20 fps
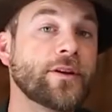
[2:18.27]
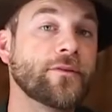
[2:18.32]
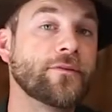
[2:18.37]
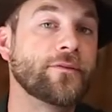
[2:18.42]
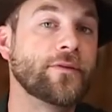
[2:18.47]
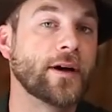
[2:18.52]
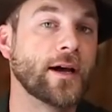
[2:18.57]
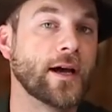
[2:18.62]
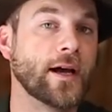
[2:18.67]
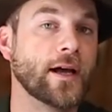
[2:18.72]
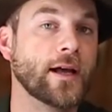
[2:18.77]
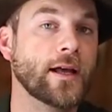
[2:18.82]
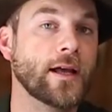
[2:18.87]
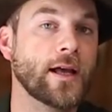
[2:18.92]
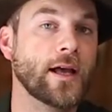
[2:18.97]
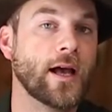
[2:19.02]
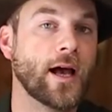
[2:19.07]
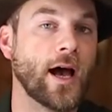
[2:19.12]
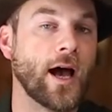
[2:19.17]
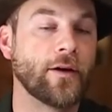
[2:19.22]
of, uh,
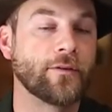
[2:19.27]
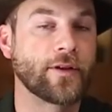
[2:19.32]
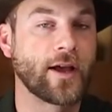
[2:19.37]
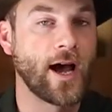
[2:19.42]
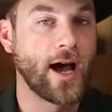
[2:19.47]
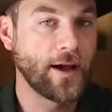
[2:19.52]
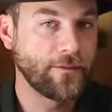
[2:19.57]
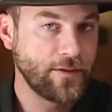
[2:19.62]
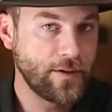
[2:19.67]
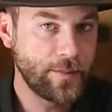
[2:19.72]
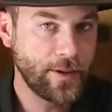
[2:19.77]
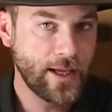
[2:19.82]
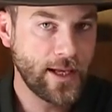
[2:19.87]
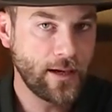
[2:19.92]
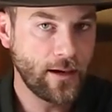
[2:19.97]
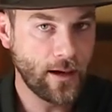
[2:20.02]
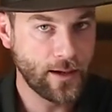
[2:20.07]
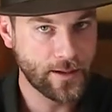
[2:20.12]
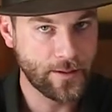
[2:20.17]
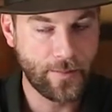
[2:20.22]
of coffee
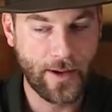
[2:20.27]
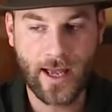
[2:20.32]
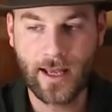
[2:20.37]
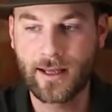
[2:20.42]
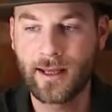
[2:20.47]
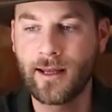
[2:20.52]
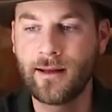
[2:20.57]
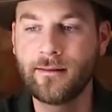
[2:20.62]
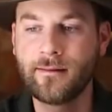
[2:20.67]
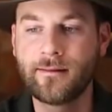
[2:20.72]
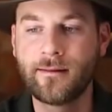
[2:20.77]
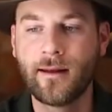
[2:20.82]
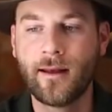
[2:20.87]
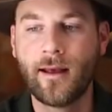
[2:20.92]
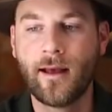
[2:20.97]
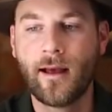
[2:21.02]
bean on the back end.